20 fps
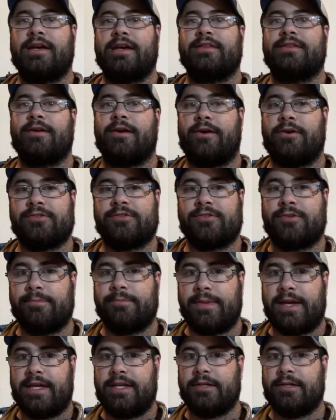they also
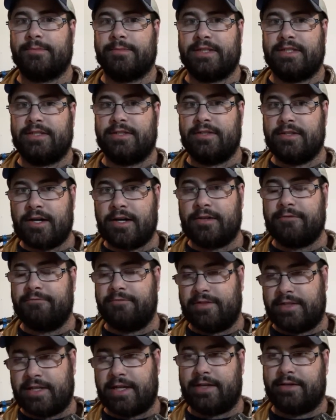make them in
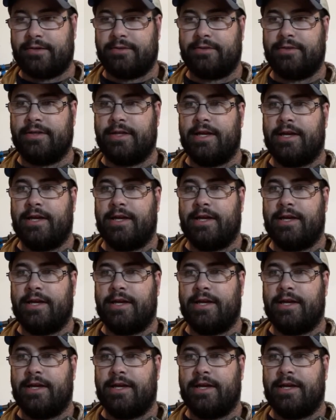dovetail.